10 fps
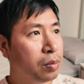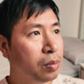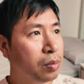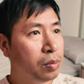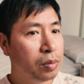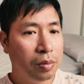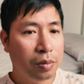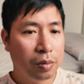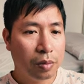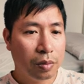
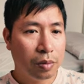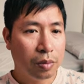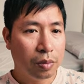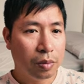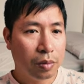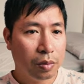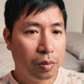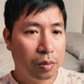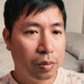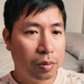
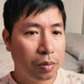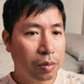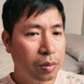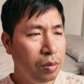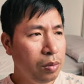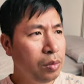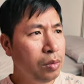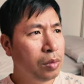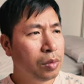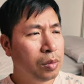Nobody speaks.